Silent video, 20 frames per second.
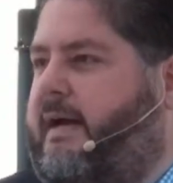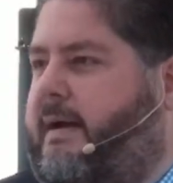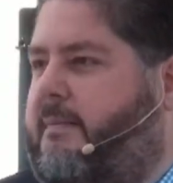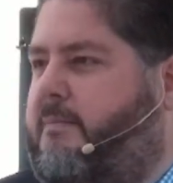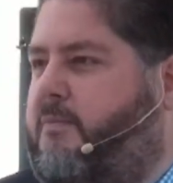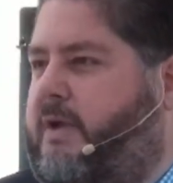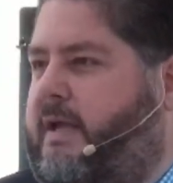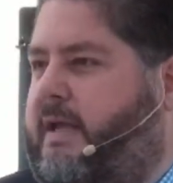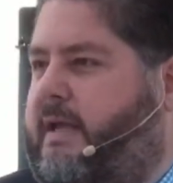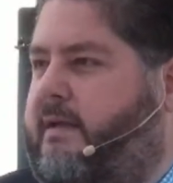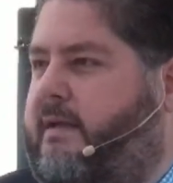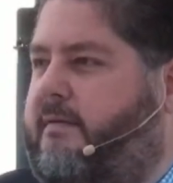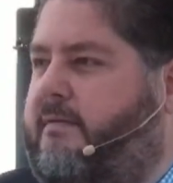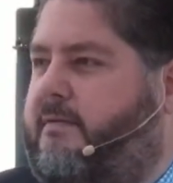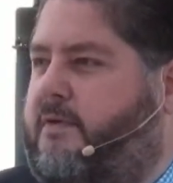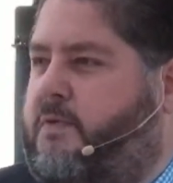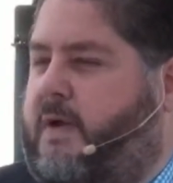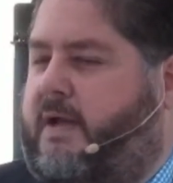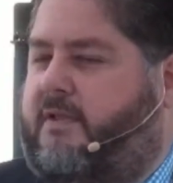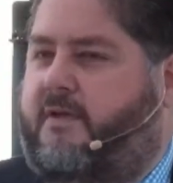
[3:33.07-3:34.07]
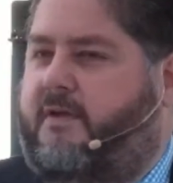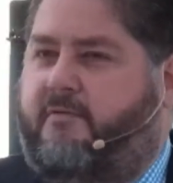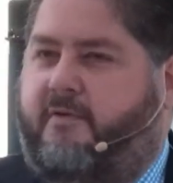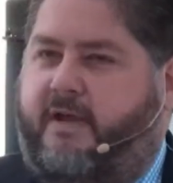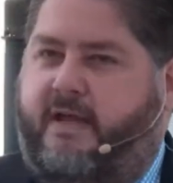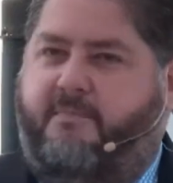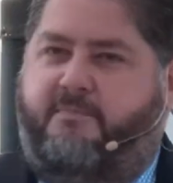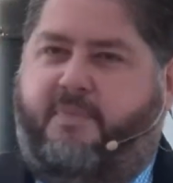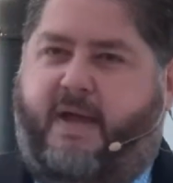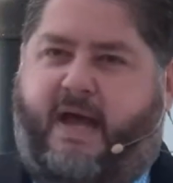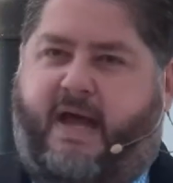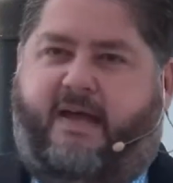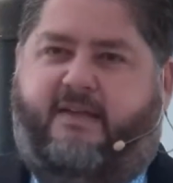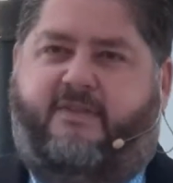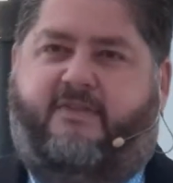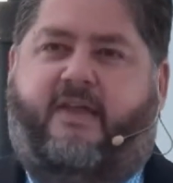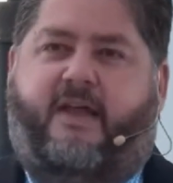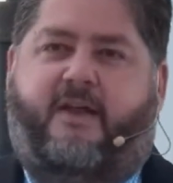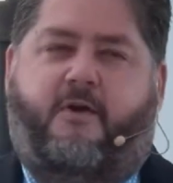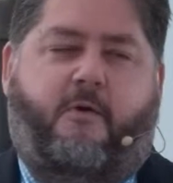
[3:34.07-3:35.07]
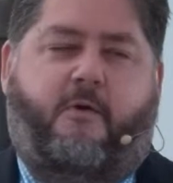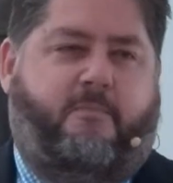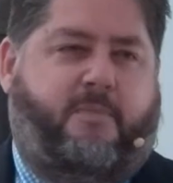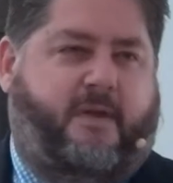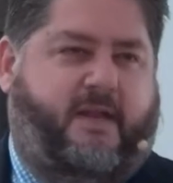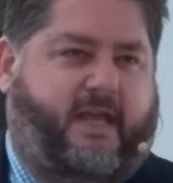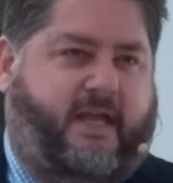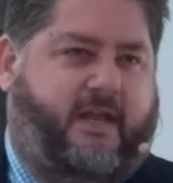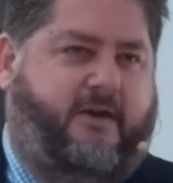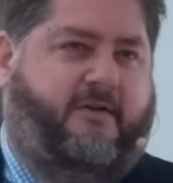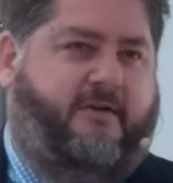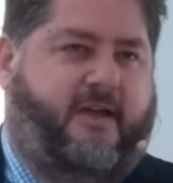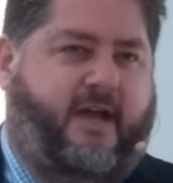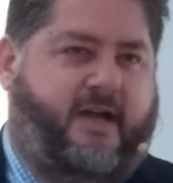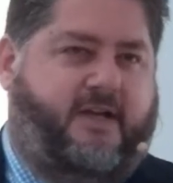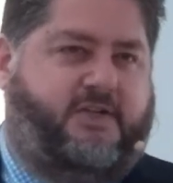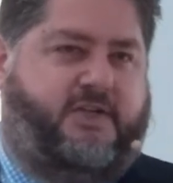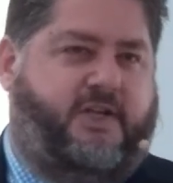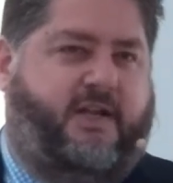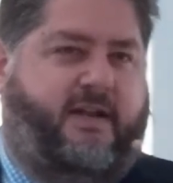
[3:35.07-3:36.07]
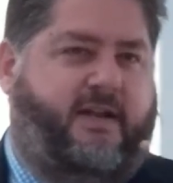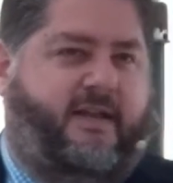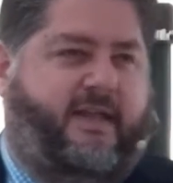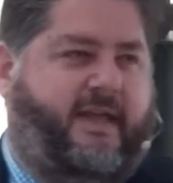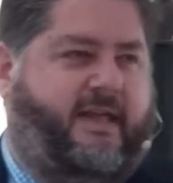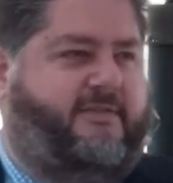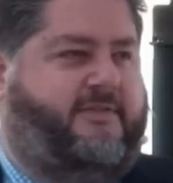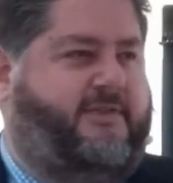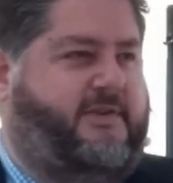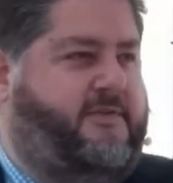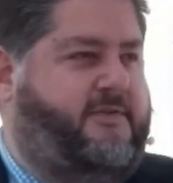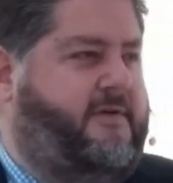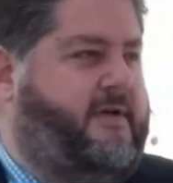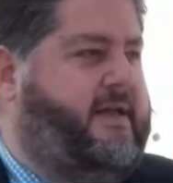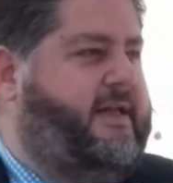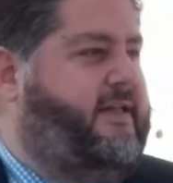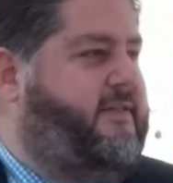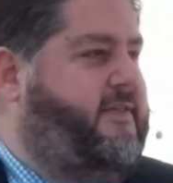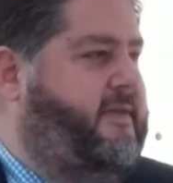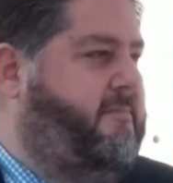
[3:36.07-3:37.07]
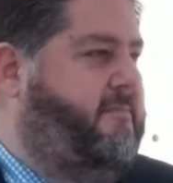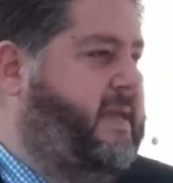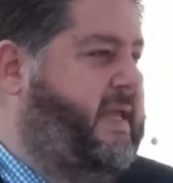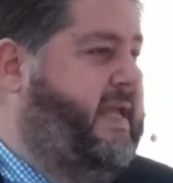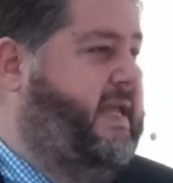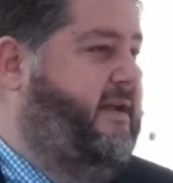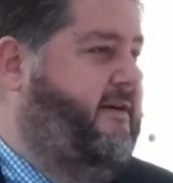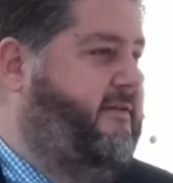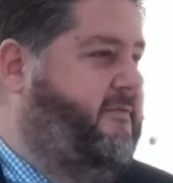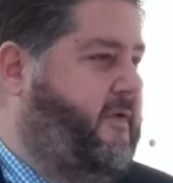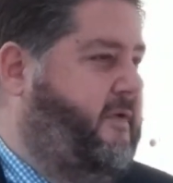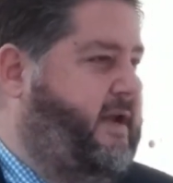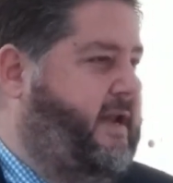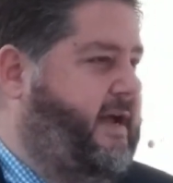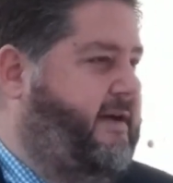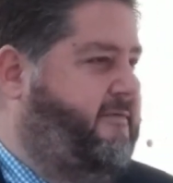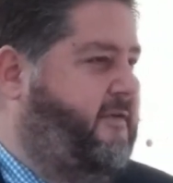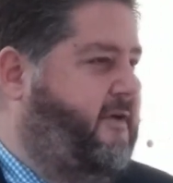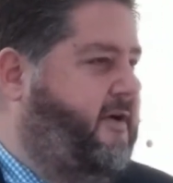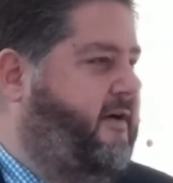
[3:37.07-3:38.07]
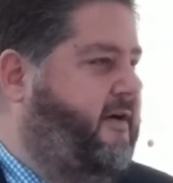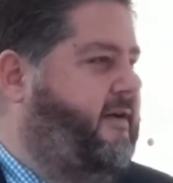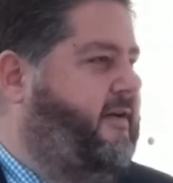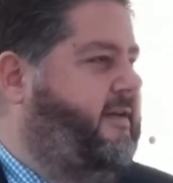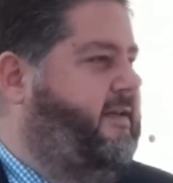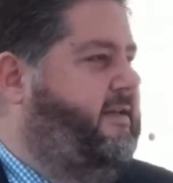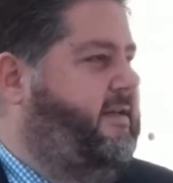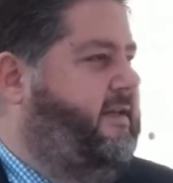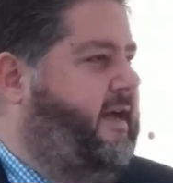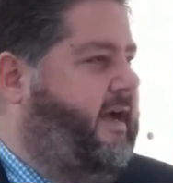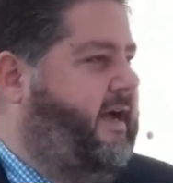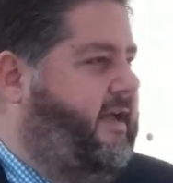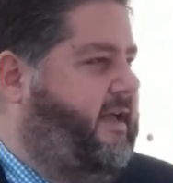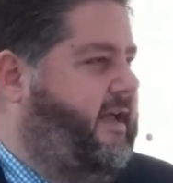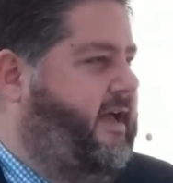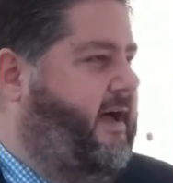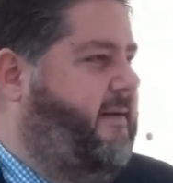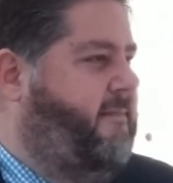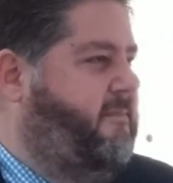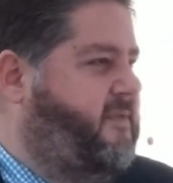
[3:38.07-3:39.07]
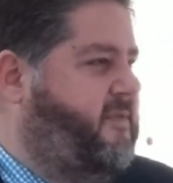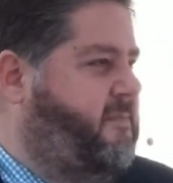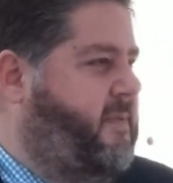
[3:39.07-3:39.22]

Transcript: We quickly read past that opening introduction and get to the meat of whatever comes.